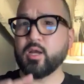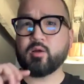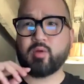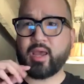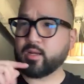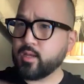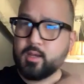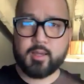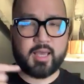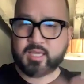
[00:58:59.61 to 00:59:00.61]
right,
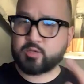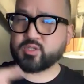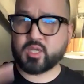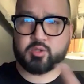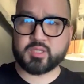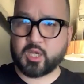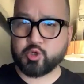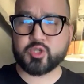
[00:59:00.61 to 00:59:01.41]
et cetera, et cetera, et cetera.